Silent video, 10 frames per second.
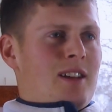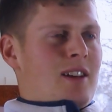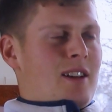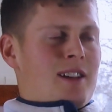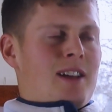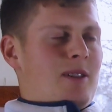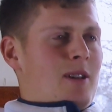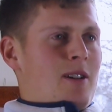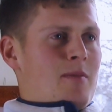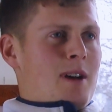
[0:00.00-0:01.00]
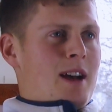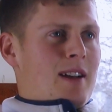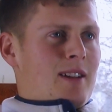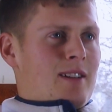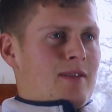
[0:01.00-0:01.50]
kind of keep going back
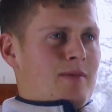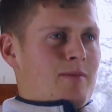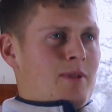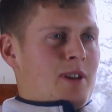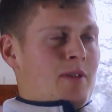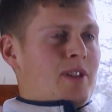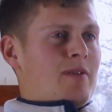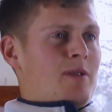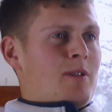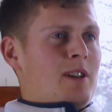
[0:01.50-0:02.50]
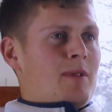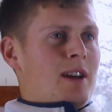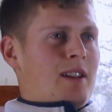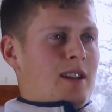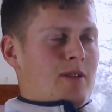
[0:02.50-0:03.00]
pretty much every week
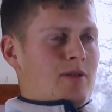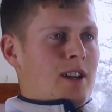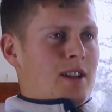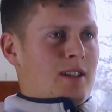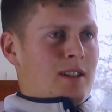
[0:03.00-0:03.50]
back then I was racing.